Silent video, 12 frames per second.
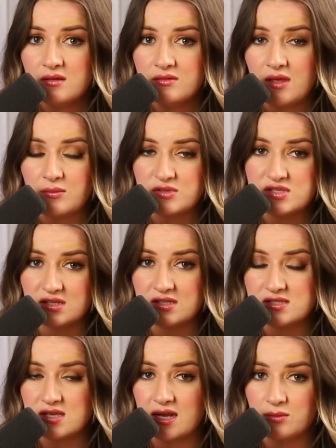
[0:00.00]
that was still
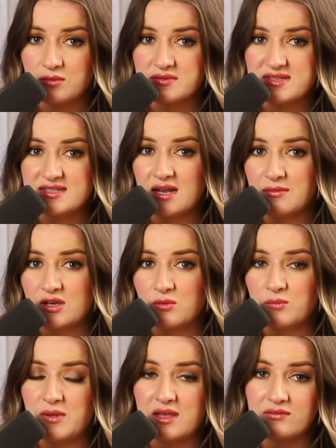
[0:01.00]
inside a woman's stomach
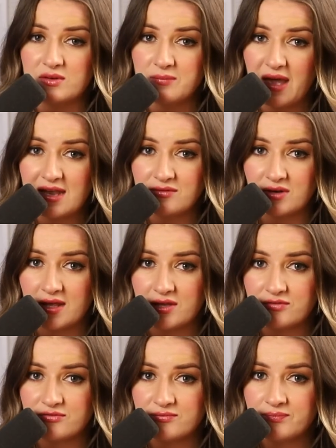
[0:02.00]
would be given pain
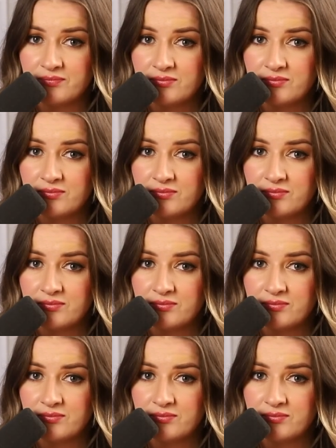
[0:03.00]
relief.